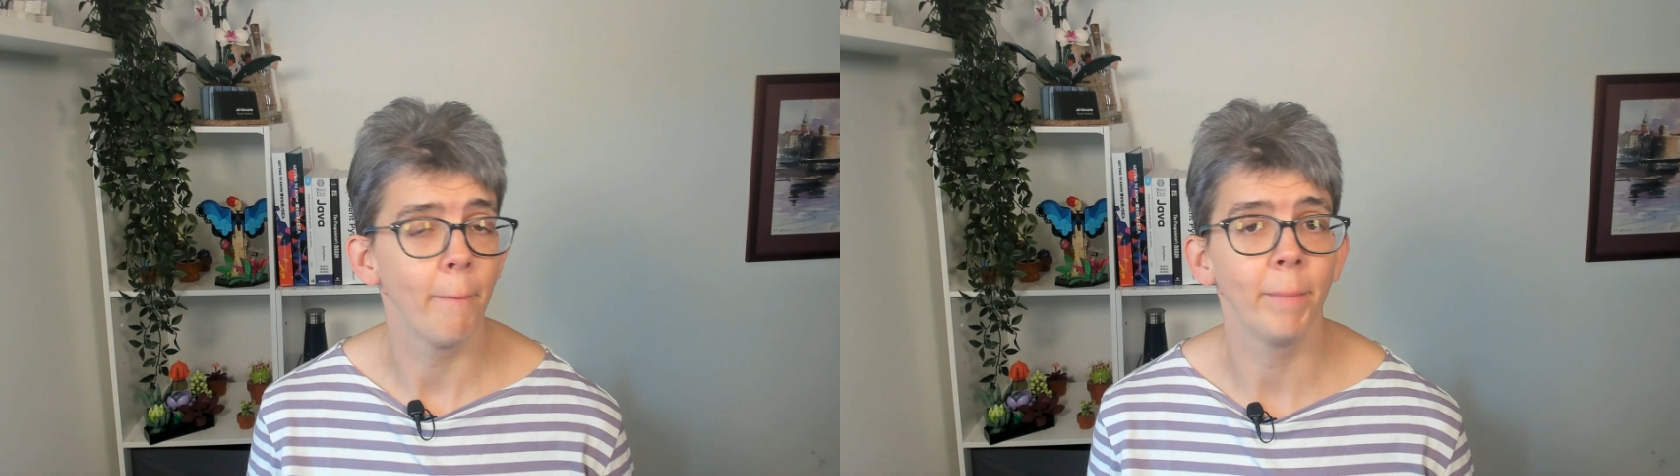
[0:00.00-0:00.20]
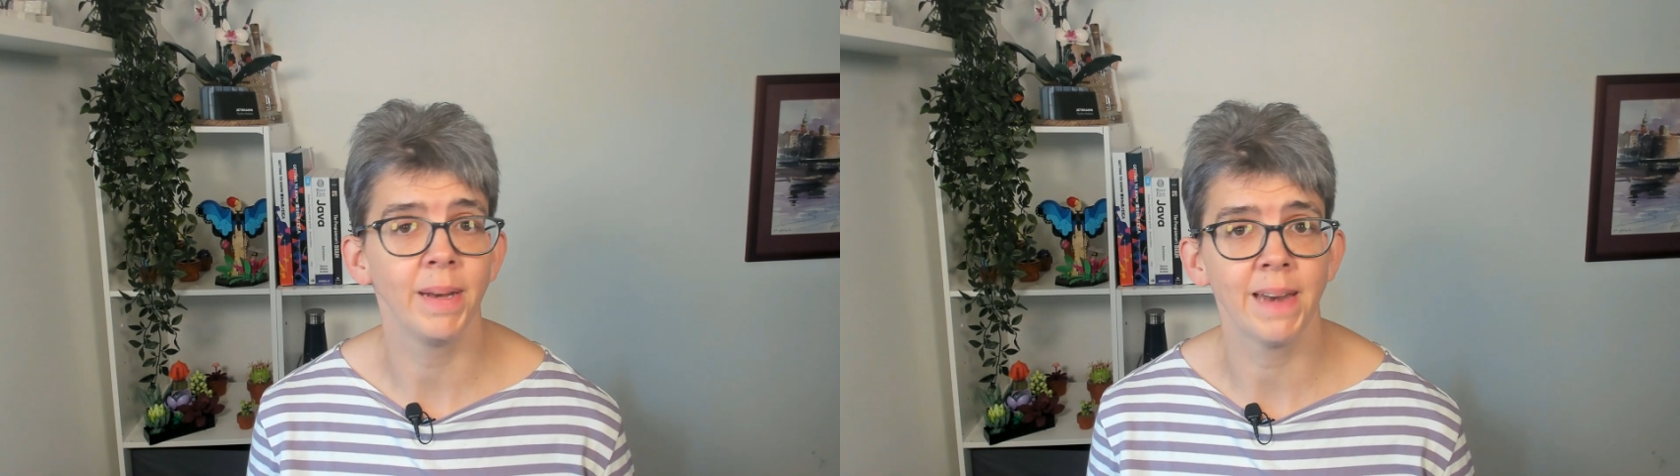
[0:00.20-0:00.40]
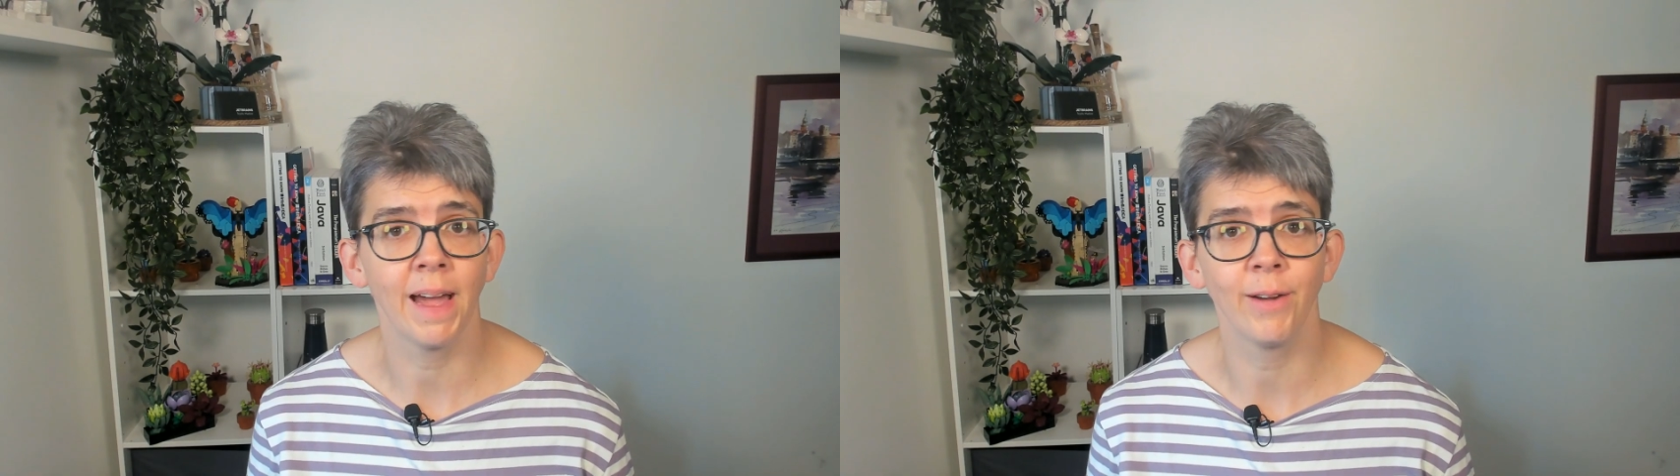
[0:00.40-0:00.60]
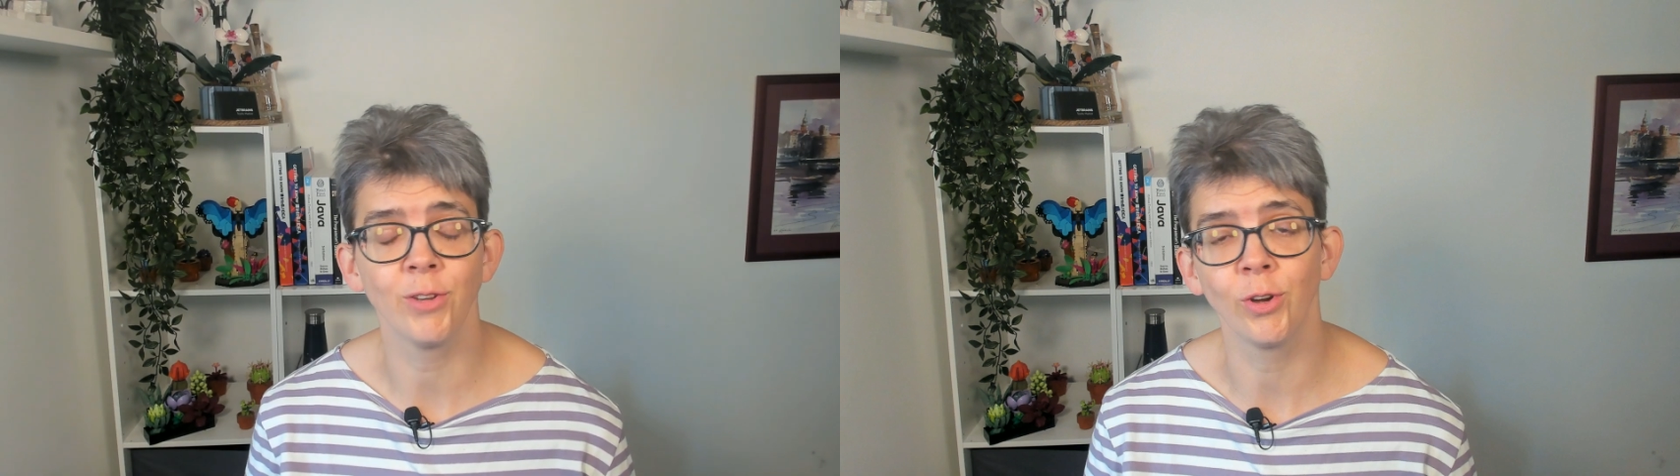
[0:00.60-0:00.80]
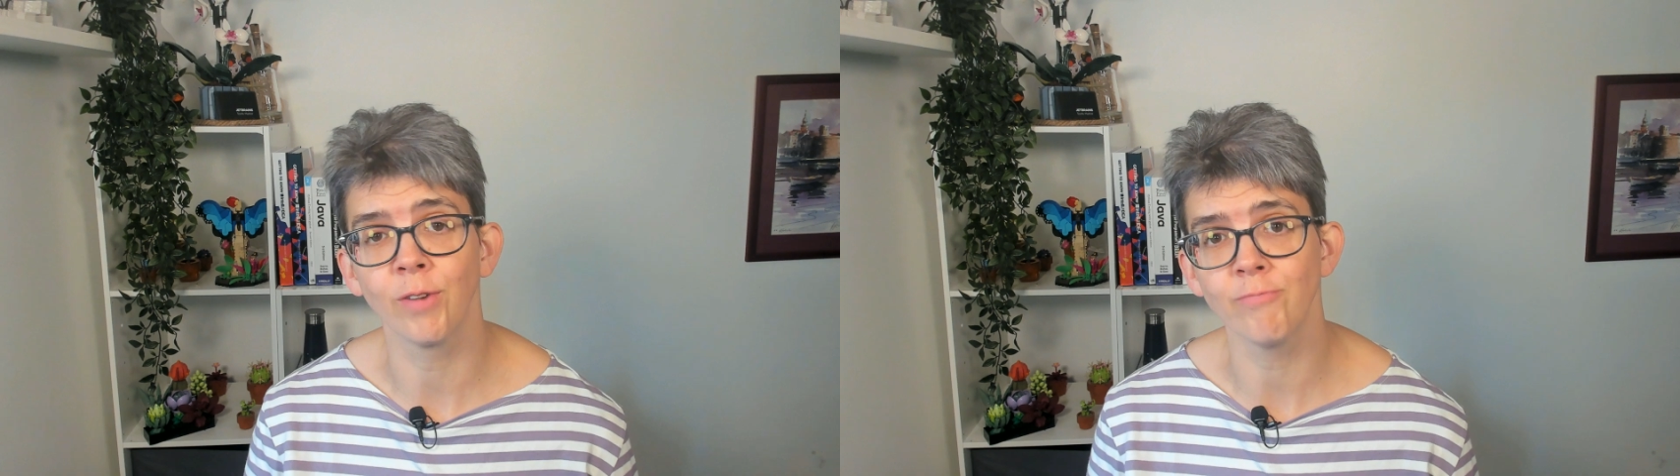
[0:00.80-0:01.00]
but now
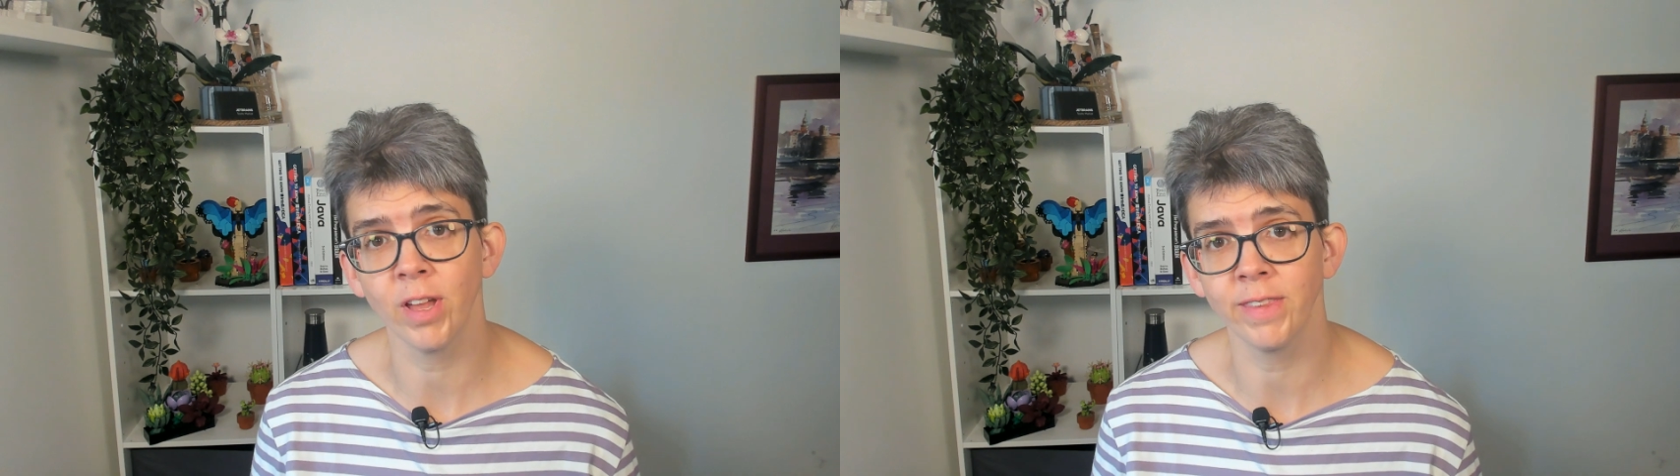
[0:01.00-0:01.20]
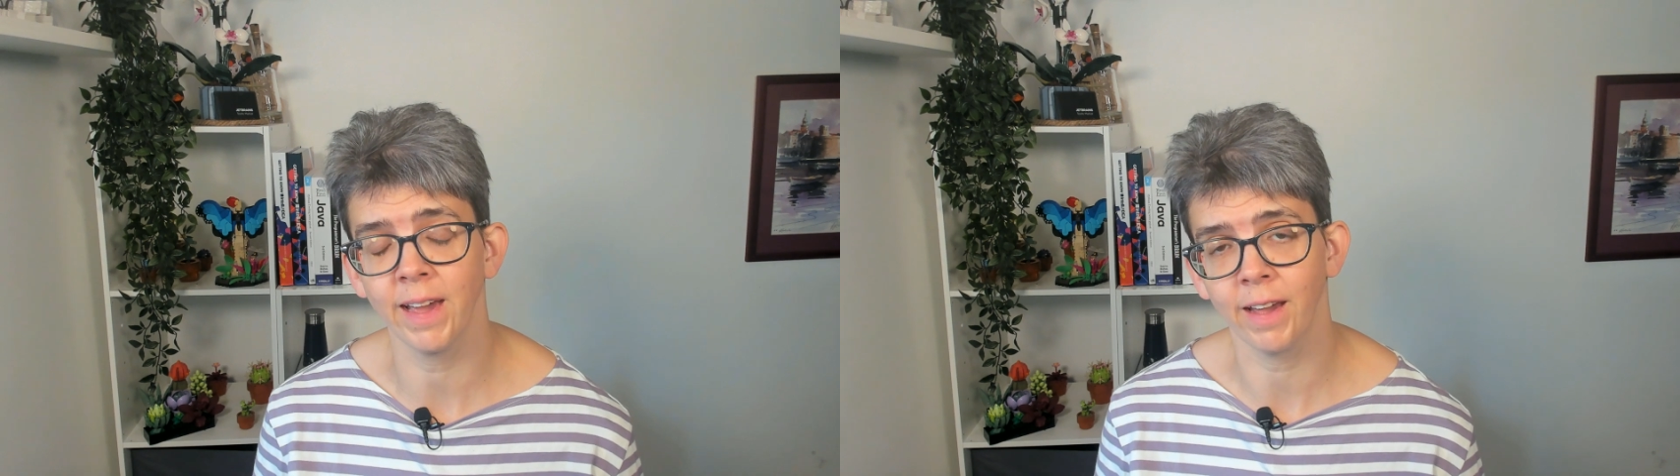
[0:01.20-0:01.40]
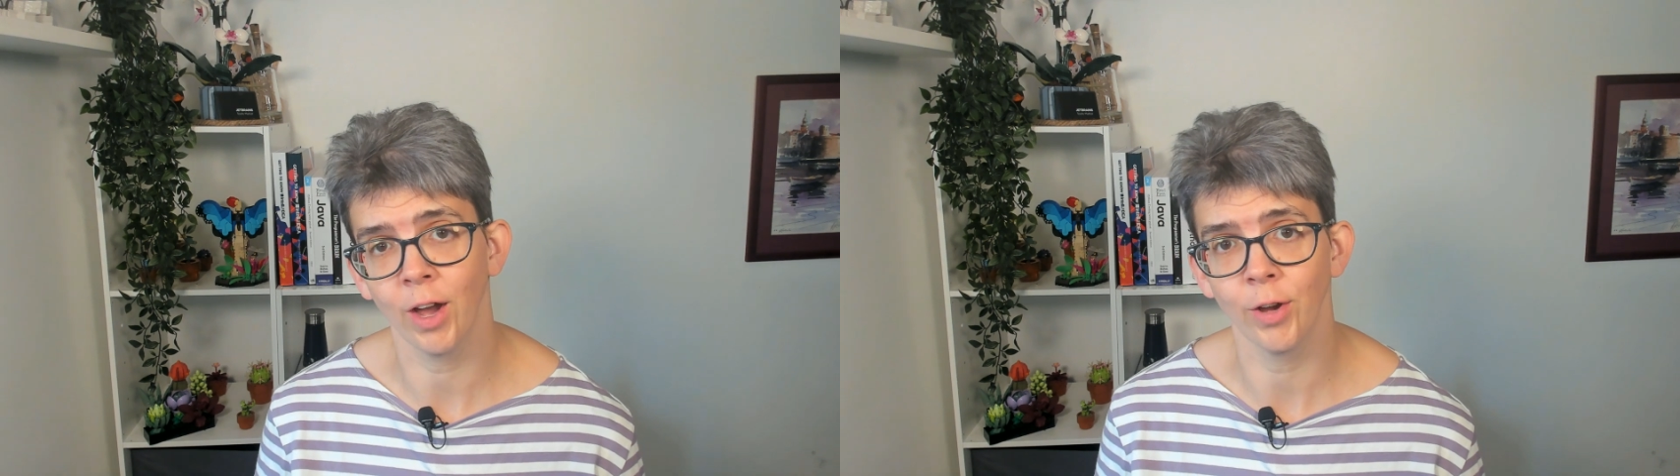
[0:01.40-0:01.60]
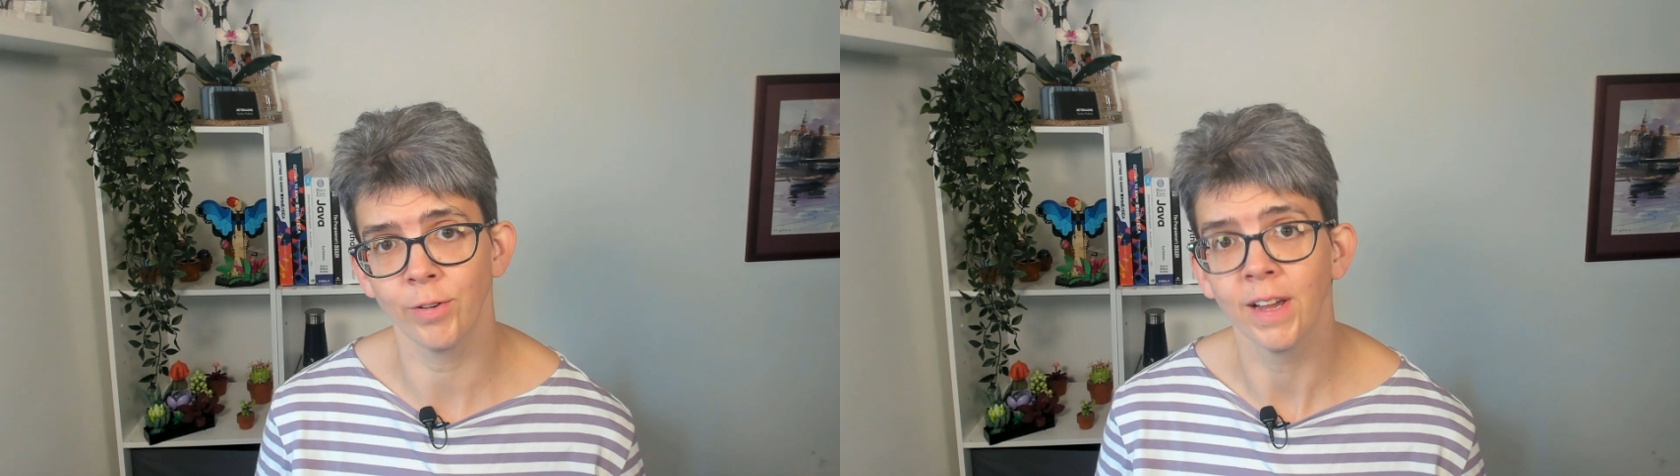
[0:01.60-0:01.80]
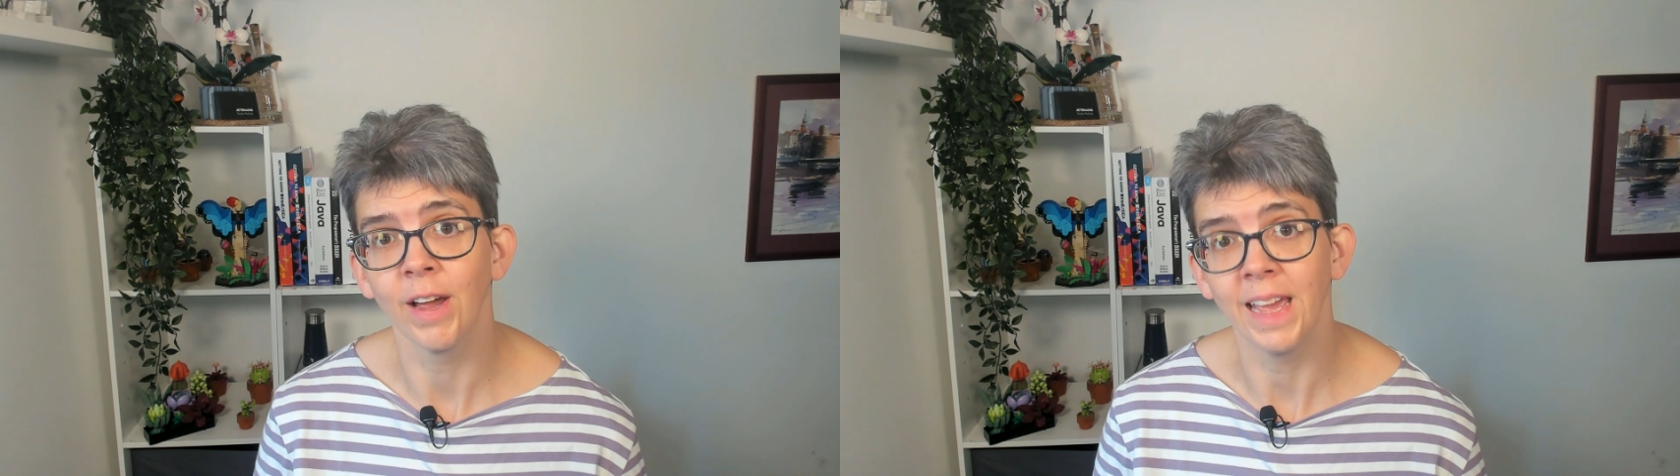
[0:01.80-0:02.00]
you can run that code